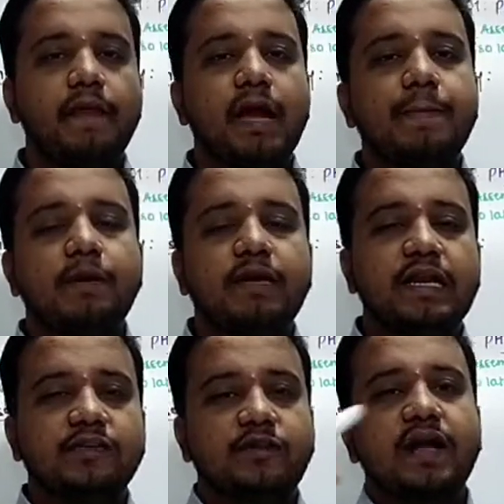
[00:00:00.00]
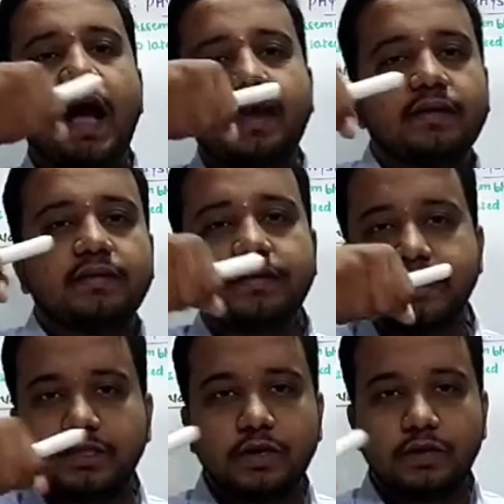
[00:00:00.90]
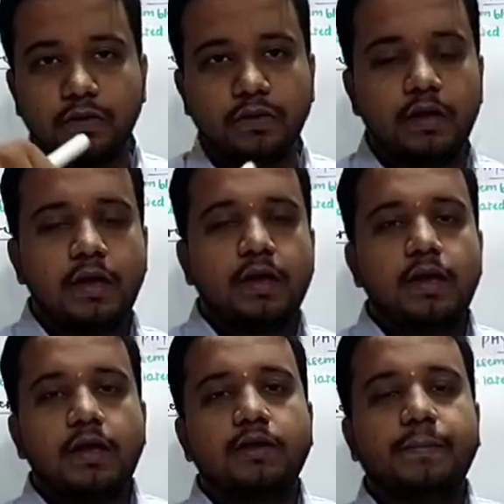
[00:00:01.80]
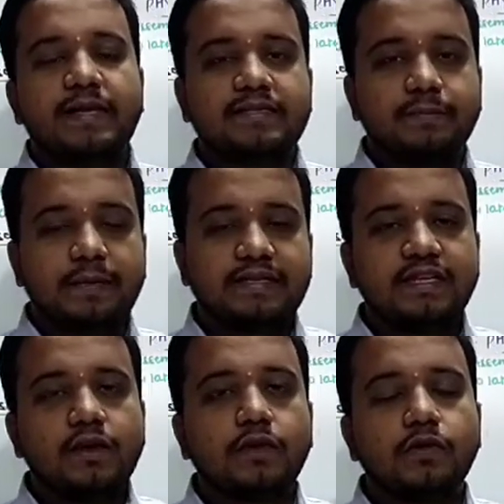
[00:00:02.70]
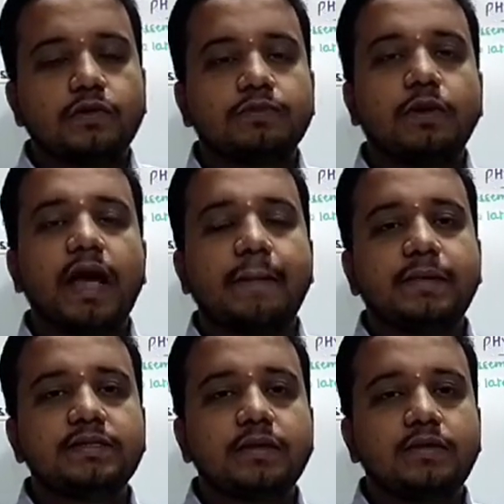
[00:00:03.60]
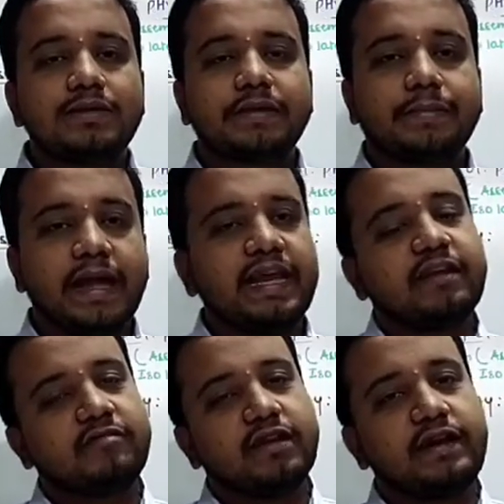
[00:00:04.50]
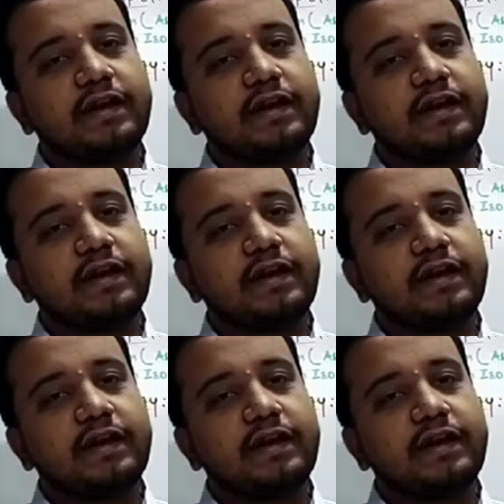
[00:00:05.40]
about electric iron. Yes or no? You're pressing your clothes. What happens? You are supplying electrical